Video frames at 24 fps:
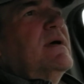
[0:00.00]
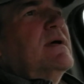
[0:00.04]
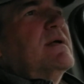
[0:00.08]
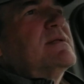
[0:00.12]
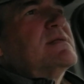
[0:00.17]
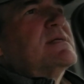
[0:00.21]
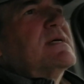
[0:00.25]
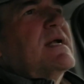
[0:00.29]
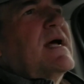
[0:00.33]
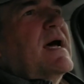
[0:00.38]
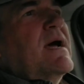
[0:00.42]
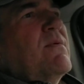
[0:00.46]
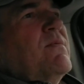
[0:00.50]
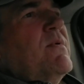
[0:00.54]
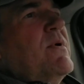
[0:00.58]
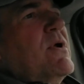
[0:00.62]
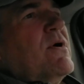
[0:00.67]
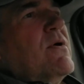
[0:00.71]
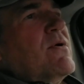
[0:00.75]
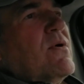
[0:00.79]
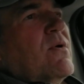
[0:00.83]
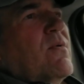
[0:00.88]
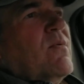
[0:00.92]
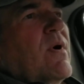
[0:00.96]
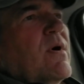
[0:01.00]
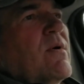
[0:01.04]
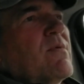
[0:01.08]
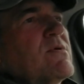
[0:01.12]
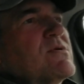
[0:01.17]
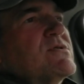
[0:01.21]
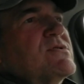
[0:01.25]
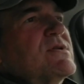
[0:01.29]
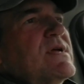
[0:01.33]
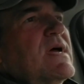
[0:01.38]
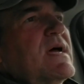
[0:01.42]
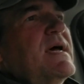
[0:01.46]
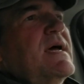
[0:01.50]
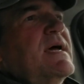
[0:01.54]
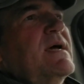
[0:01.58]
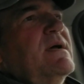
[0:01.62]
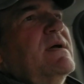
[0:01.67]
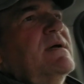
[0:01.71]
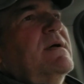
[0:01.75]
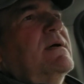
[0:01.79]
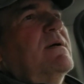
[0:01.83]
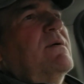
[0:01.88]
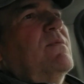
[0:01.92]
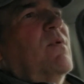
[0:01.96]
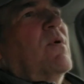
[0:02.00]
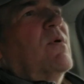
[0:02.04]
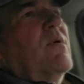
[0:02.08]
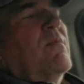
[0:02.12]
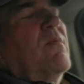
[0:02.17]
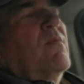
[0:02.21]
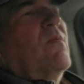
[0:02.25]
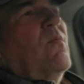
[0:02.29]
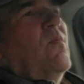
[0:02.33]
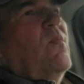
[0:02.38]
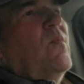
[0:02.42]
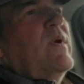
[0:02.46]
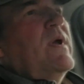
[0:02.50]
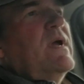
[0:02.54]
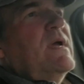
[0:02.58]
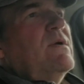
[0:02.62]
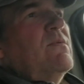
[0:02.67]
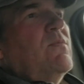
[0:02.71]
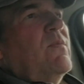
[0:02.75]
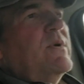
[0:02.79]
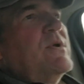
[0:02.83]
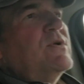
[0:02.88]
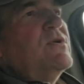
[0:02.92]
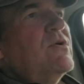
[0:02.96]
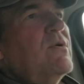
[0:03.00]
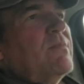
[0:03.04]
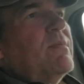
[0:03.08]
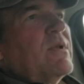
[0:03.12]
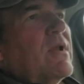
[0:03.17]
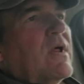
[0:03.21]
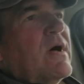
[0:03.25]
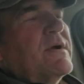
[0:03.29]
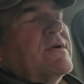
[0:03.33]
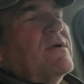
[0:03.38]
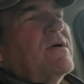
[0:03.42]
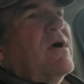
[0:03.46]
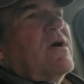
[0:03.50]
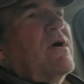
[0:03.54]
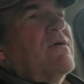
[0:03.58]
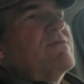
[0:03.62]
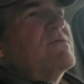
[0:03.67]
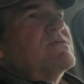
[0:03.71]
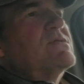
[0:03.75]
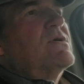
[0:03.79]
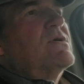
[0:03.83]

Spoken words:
Tonight we don't know where we're staying. We do belong to Harvest